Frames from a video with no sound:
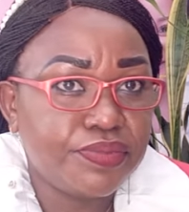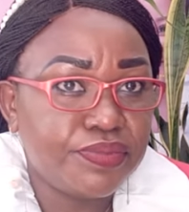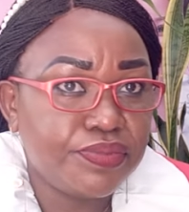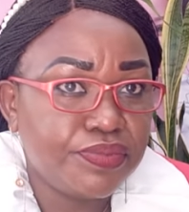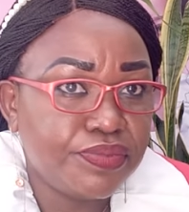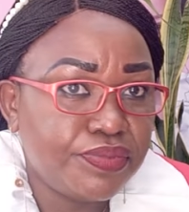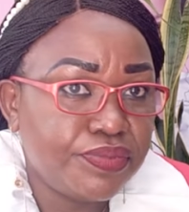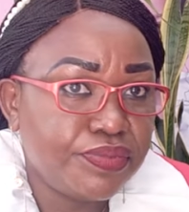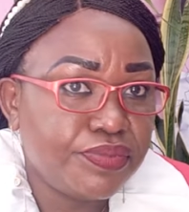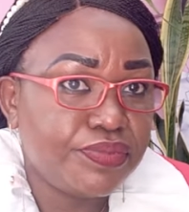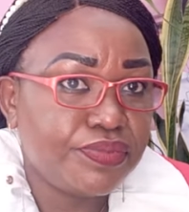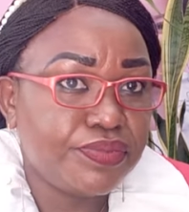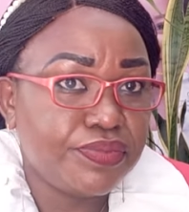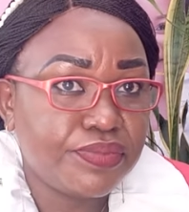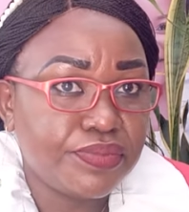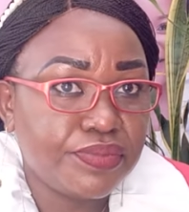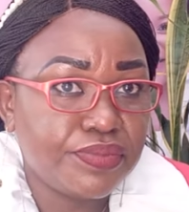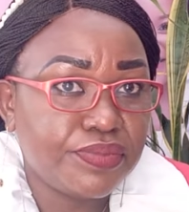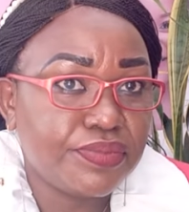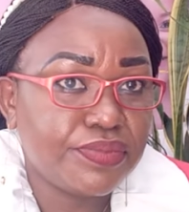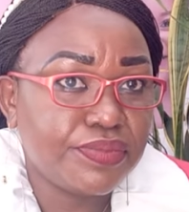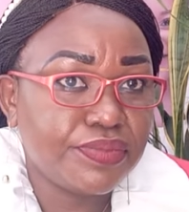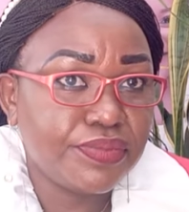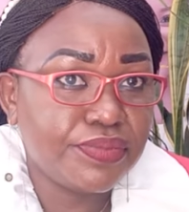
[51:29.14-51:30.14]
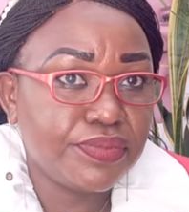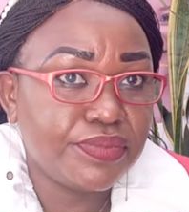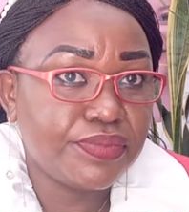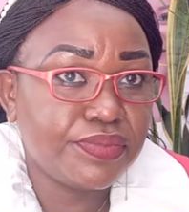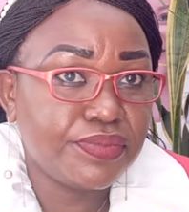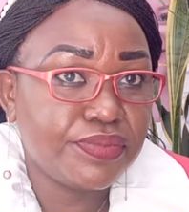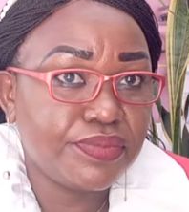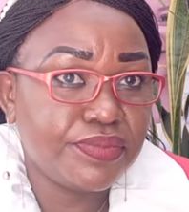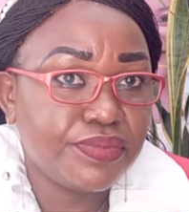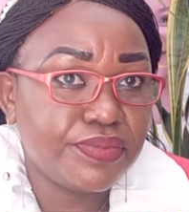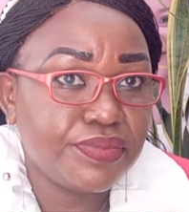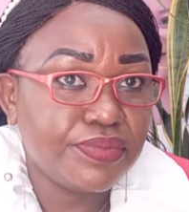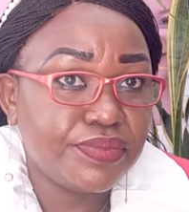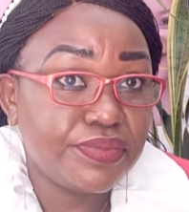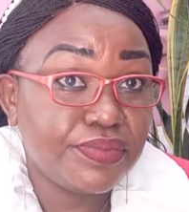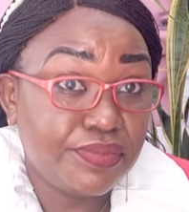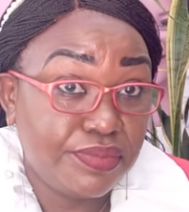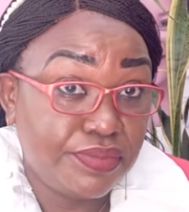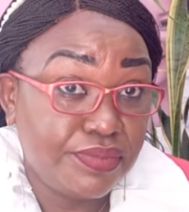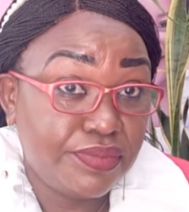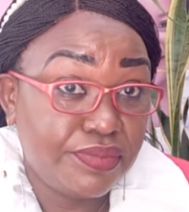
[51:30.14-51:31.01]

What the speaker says: Nothing is said.